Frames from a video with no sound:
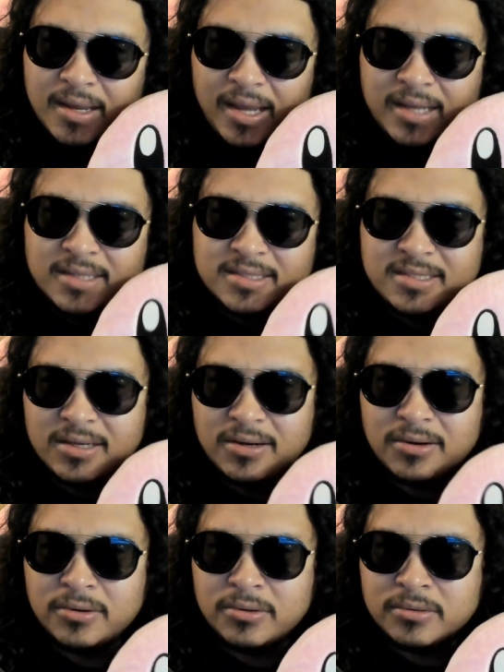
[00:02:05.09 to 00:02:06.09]
And
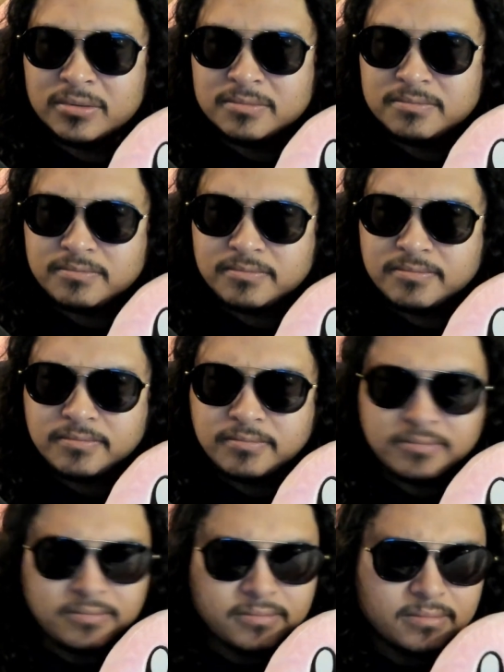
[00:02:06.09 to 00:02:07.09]
so,
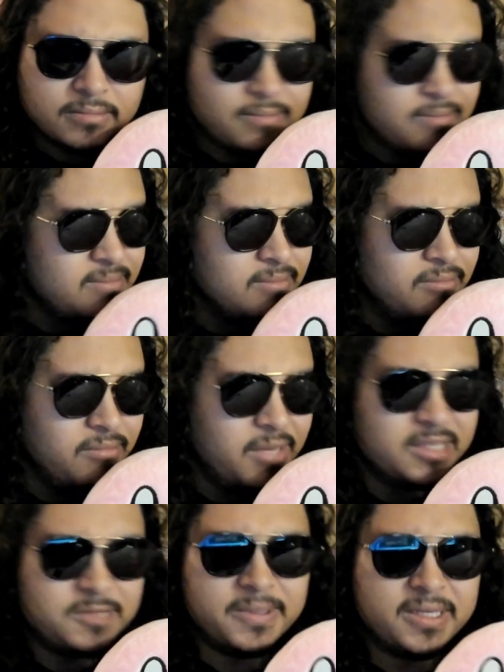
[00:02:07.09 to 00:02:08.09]

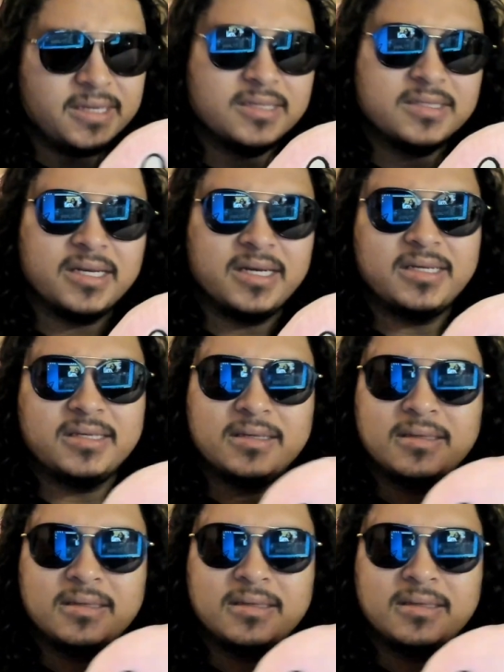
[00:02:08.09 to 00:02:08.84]
it's because, like,